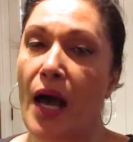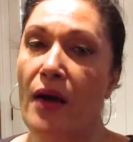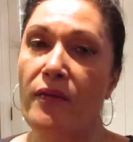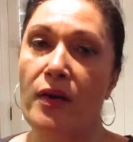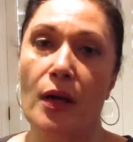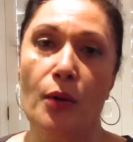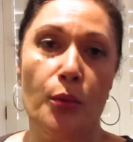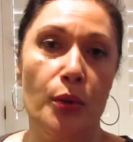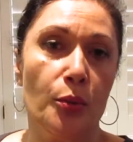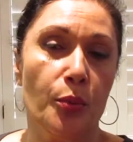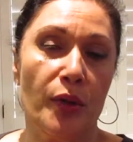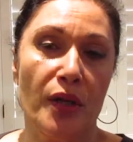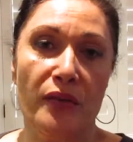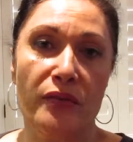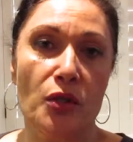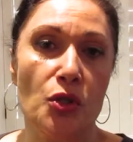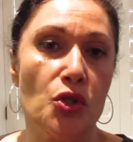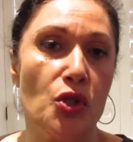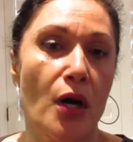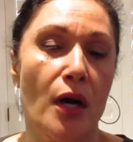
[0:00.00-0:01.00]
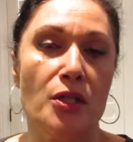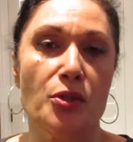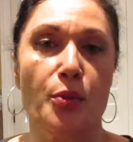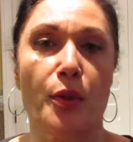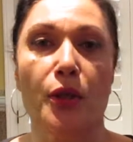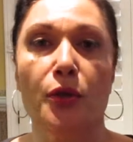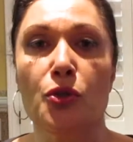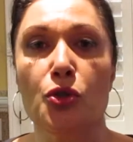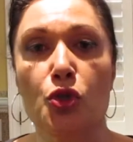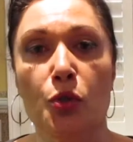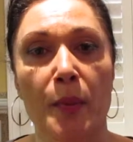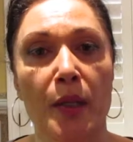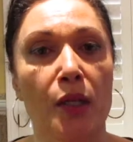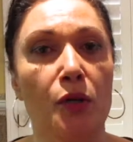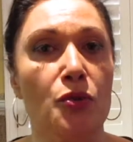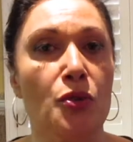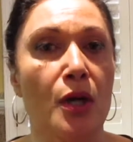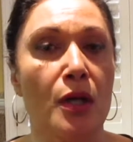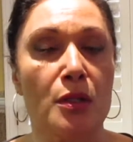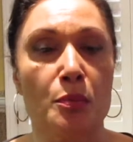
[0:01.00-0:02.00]
it with whatever sauce, whether it's tomato
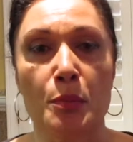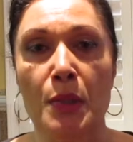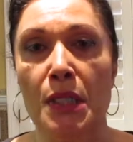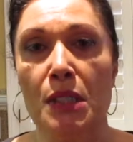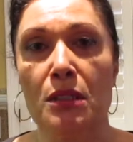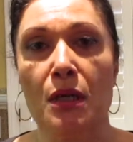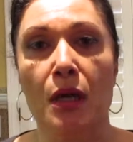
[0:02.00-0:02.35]
sauce, meat